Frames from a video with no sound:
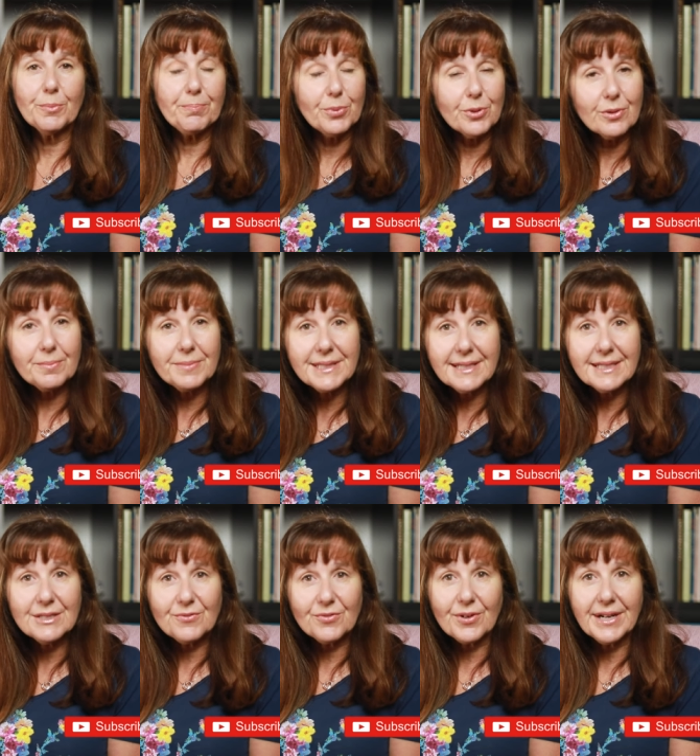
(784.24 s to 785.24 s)
or
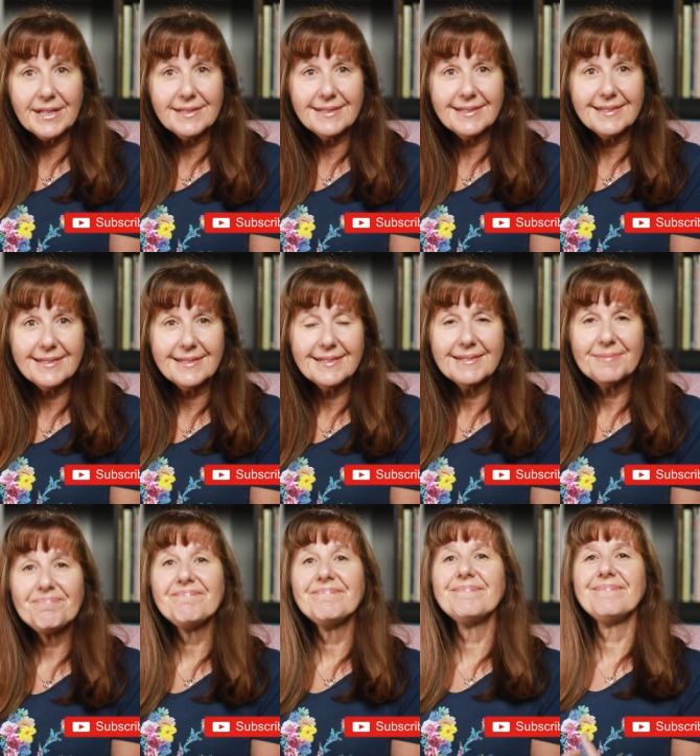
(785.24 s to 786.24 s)
book-obsessed friends?
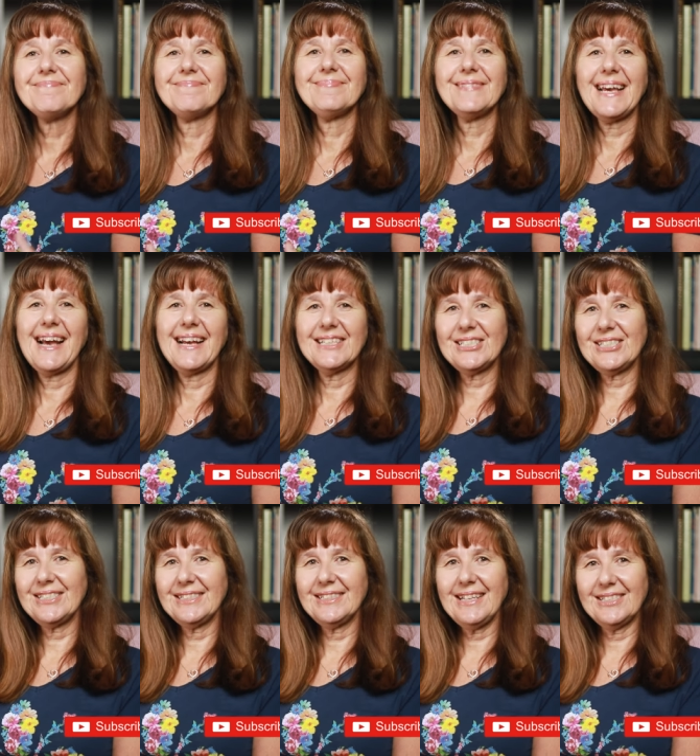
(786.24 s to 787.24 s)

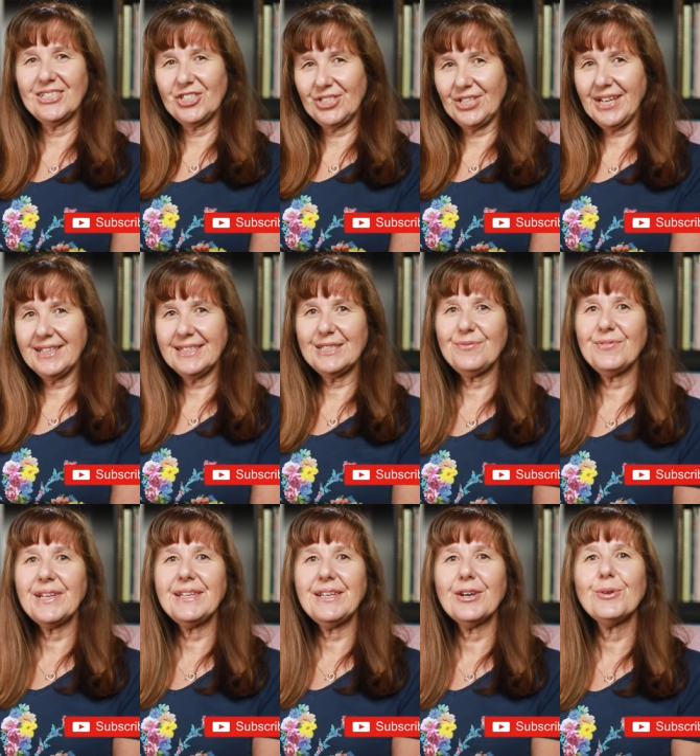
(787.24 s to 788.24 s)
Then share this
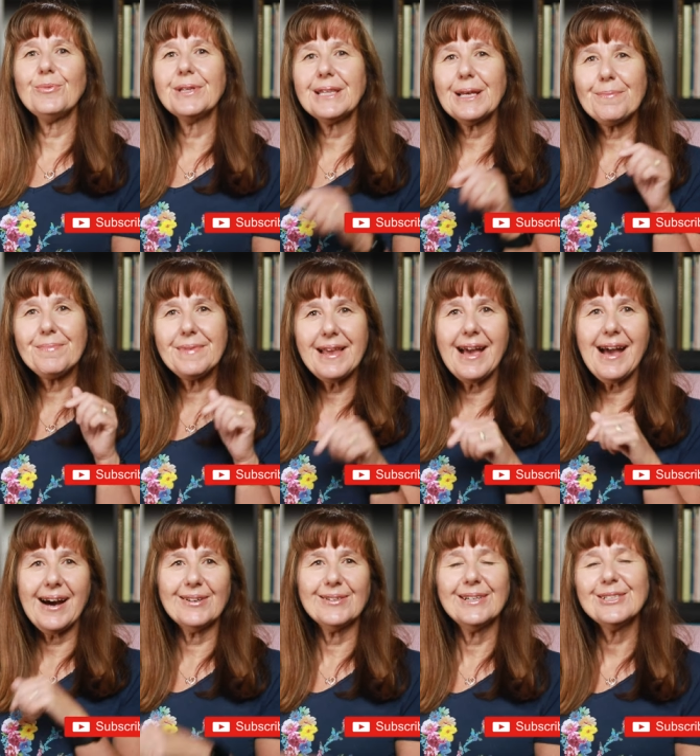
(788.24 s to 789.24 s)
video with them
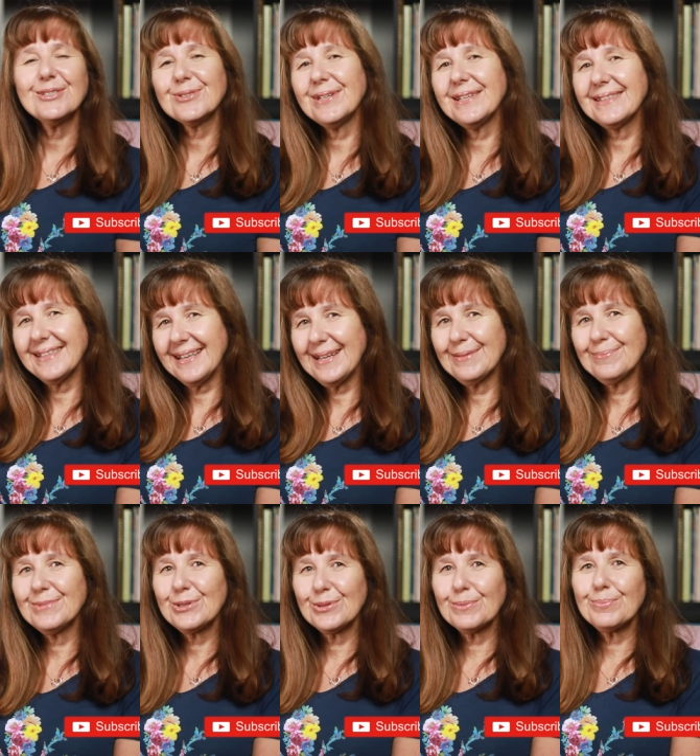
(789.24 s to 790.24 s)
now and treat
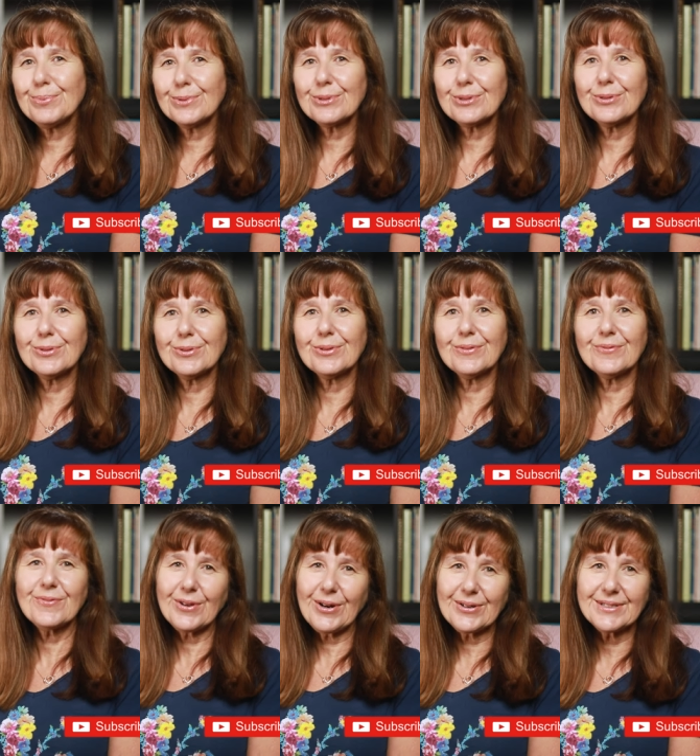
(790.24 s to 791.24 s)
them to a book tour of
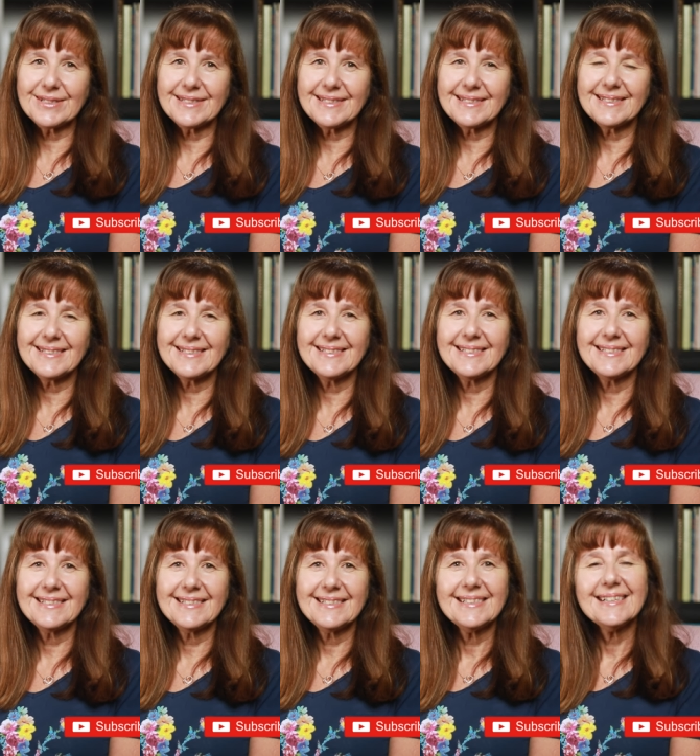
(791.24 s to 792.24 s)
Florence.
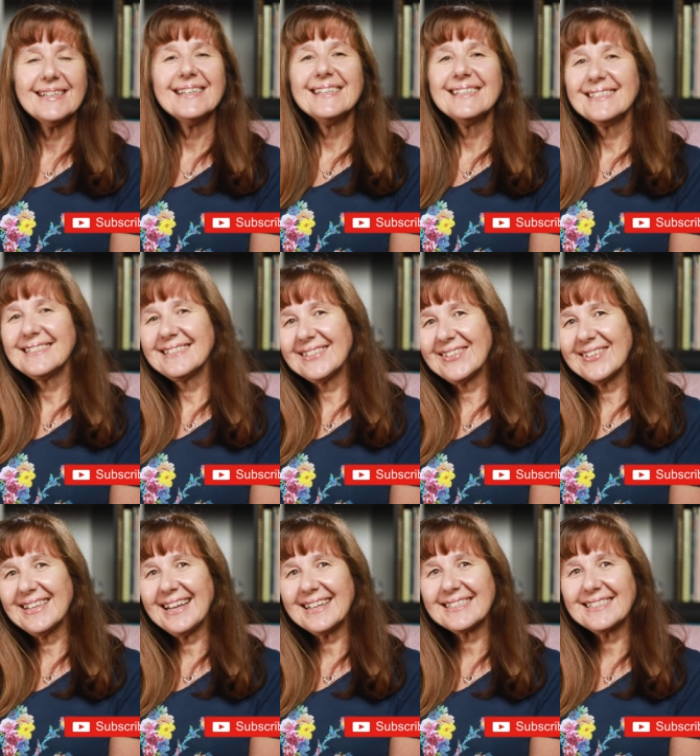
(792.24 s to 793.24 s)
See
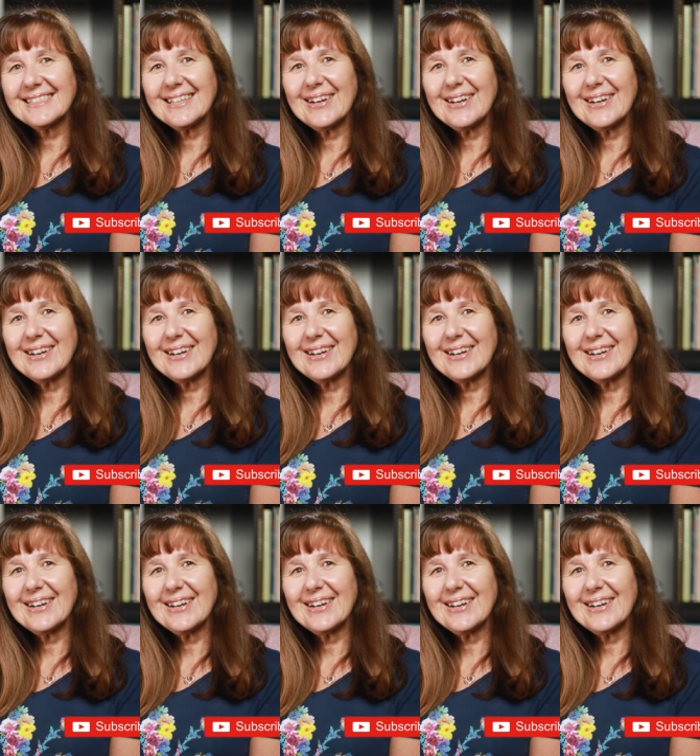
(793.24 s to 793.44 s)
you next